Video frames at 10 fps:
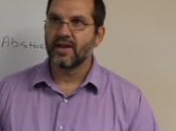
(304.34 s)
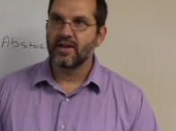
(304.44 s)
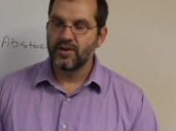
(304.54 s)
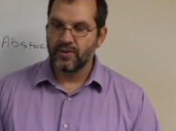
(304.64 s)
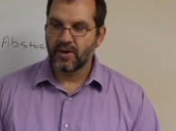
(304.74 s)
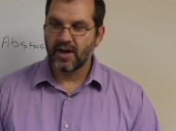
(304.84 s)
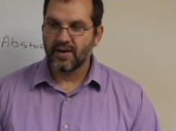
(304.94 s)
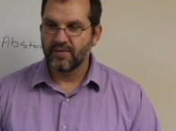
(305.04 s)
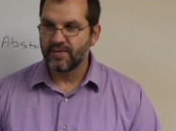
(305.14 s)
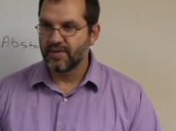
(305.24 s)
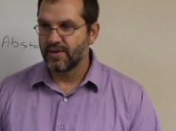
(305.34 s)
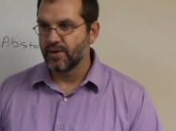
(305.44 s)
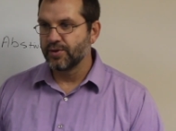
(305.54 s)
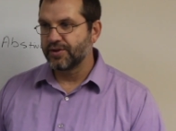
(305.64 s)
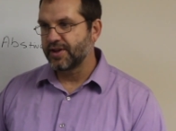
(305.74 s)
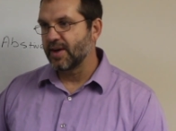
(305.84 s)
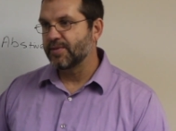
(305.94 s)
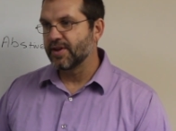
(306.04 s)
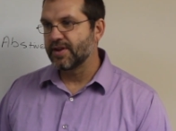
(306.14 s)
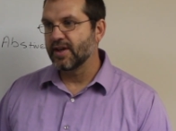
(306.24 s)
that you have those
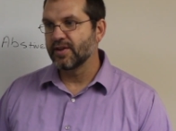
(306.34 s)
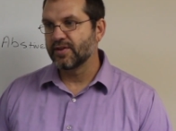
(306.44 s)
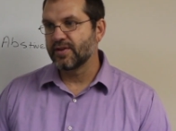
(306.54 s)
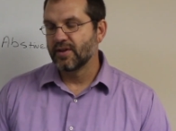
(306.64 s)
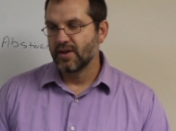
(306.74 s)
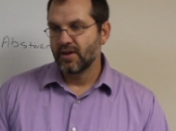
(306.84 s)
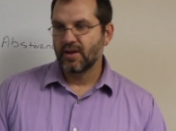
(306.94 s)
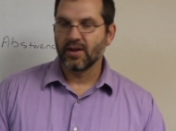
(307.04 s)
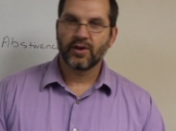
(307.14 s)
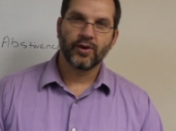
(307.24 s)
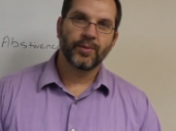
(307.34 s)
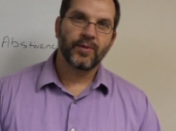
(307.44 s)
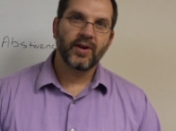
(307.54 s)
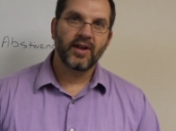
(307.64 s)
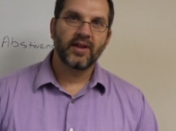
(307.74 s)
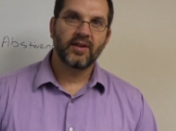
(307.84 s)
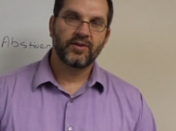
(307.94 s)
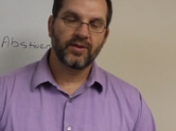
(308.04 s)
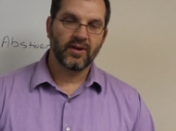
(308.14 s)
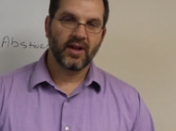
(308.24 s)
types of things incorporated
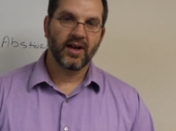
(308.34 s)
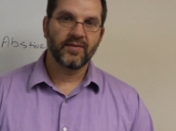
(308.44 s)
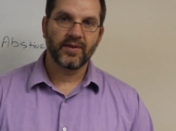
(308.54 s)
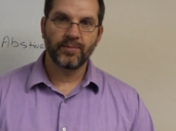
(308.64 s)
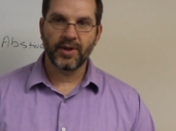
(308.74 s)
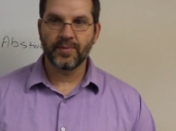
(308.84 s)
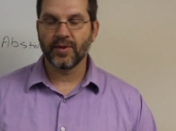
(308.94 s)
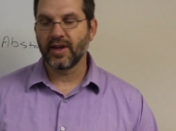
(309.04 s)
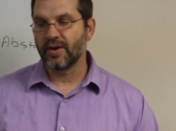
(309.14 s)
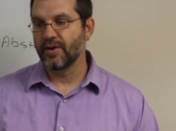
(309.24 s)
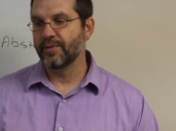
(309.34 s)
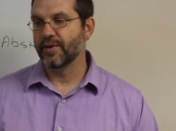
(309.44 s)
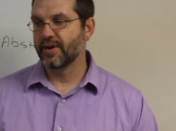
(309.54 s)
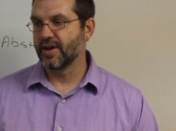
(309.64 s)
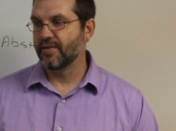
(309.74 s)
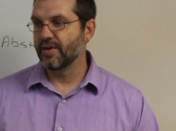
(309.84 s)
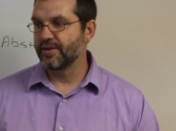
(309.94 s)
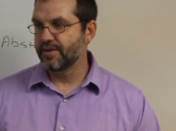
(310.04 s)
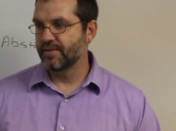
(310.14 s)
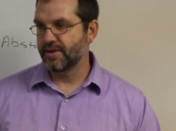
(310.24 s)
into your life, and people that are in
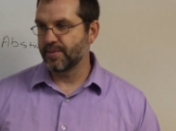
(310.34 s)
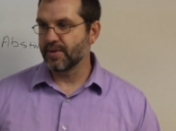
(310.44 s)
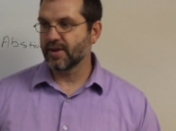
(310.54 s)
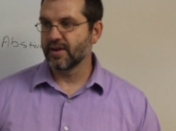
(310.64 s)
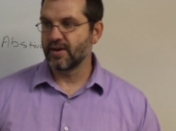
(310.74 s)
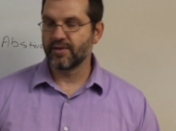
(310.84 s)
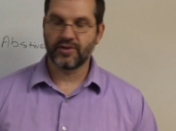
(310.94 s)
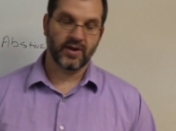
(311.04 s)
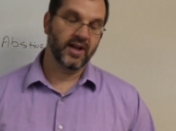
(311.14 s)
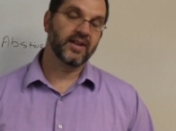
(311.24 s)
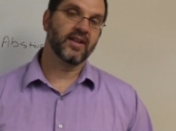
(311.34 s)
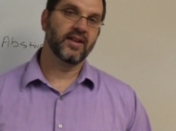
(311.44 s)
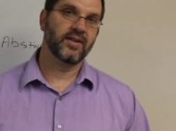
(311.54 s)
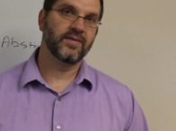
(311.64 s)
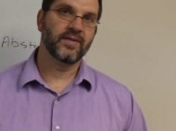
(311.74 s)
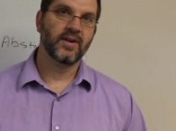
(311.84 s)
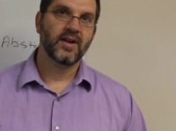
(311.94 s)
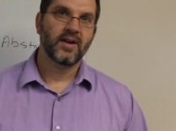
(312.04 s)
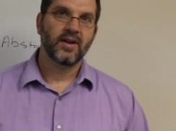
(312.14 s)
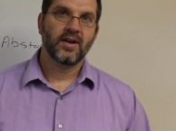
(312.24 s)
recovery typically are trying to live
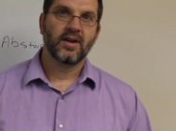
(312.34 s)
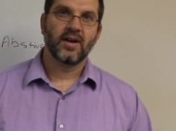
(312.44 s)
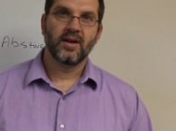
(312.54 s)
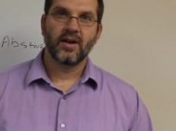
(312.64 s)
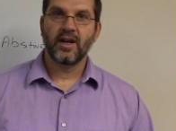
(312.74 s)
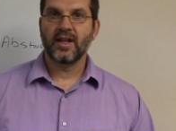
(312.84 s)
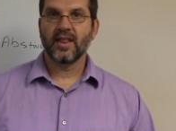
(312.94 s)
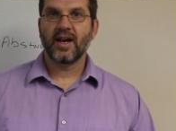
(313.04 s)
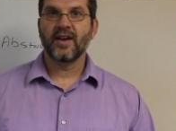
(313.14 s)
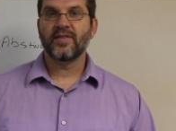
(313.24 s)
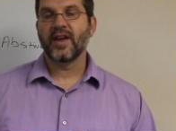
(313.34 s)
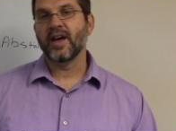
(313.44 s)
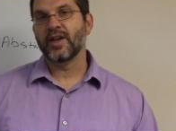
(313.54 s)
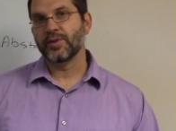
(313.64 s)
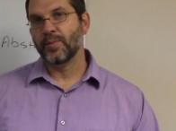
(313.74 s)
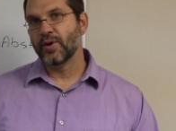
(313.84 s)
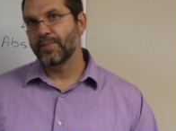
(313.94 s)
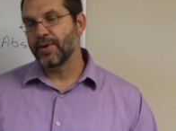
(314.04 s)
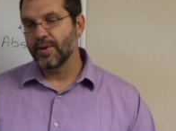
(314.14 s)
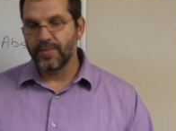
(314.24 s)
a life that has
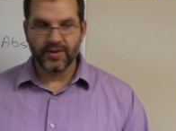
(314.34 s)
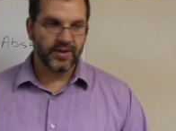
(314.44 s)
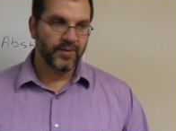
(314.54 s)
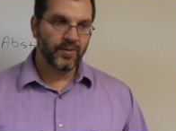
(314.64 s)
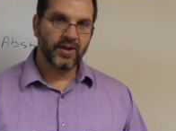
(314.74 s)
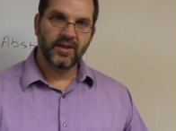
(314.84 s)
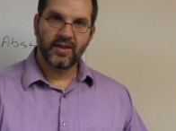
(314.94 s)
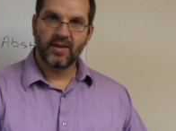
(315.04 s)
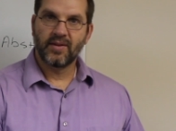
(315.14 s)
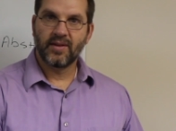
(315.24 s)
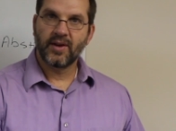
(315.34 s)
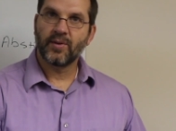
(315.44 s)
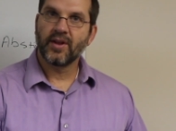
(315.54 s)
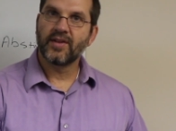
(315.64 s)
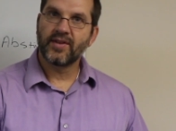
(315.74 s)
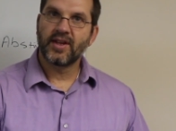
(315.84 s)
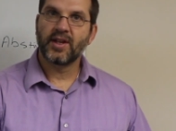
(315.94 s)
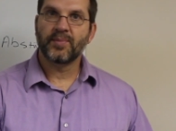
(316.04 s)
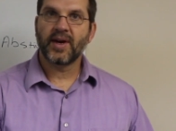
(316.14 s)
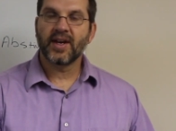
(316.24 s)
more purpose than what they were living
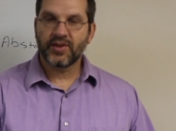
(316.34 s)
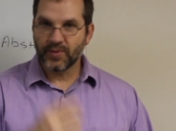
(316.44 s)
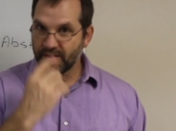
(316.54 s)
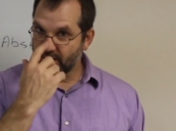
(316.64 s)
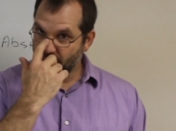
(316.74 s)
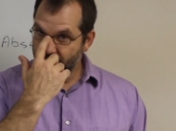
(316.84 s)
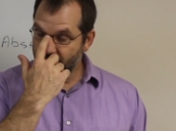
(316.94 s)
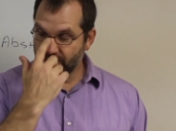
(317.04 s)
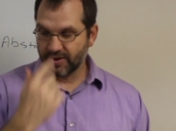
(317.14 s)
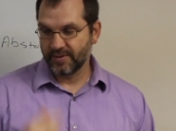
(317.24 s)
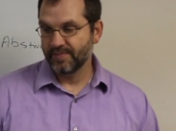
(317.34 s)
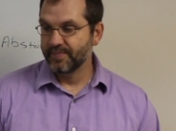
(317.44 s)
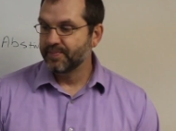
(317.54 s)
in the past when they were using.